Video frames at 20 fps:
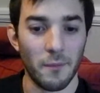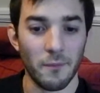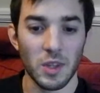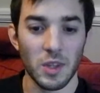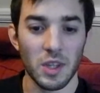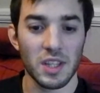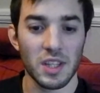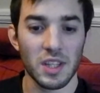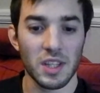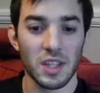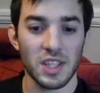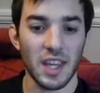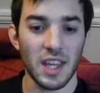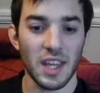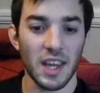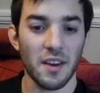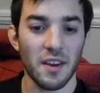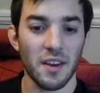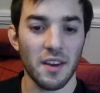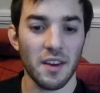You can see
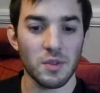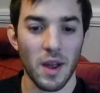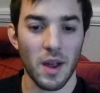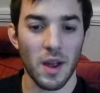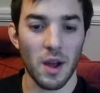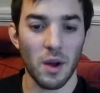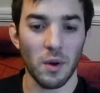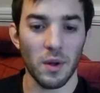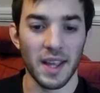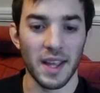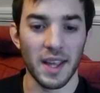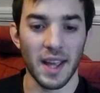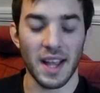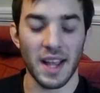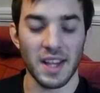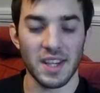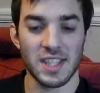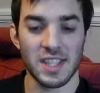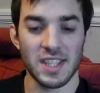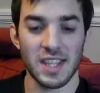here as well, it
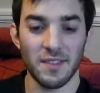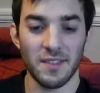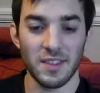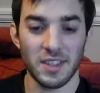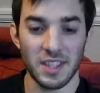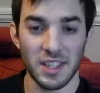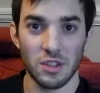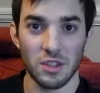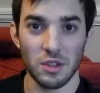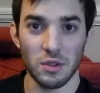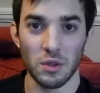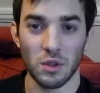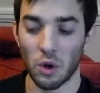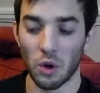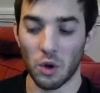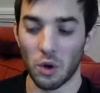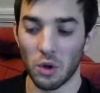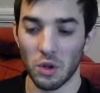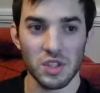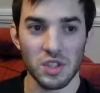has 72
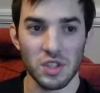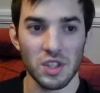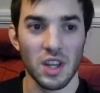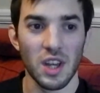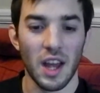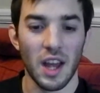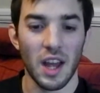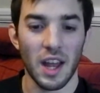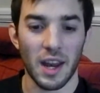cores.